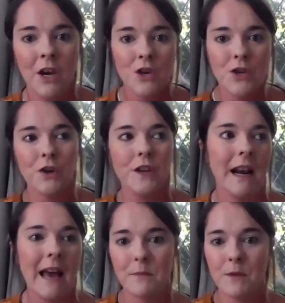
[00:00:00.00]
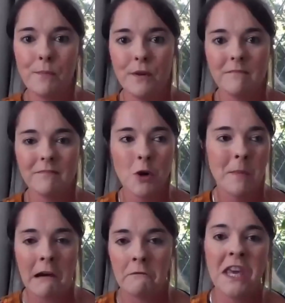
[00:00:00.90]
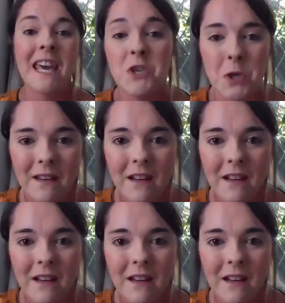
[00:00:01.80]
shutting your laptop and coming out of your kitchen,